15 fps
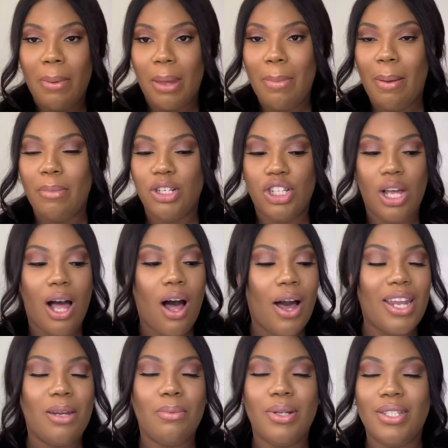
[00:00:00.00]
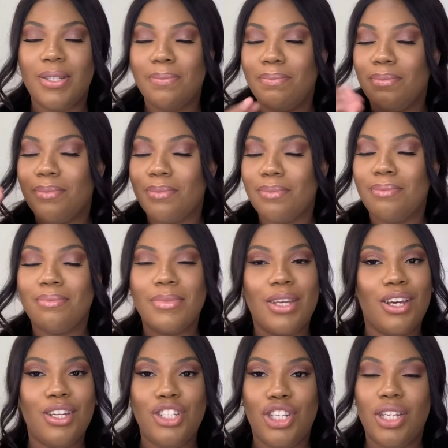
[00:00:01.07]
by Michelle and it was
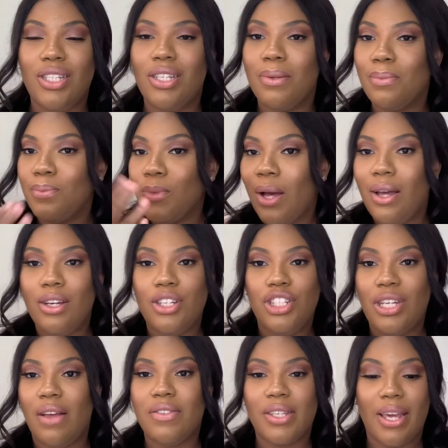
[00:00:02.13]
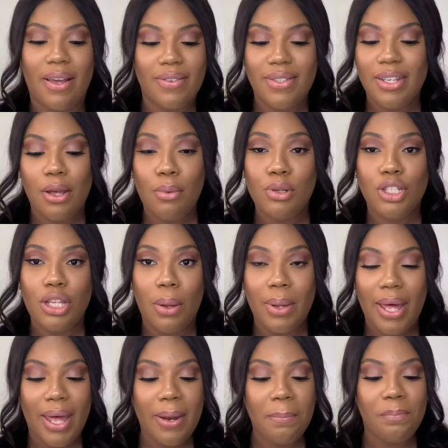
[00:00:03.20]
just chef's kiss. It was so
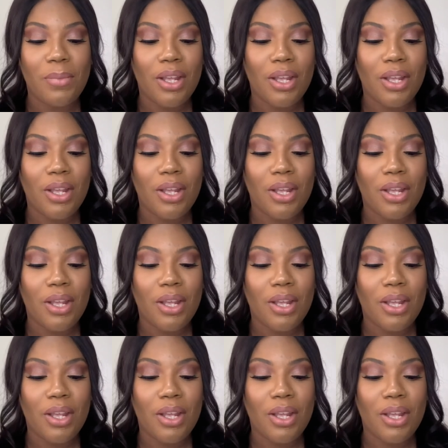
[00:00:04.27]
good.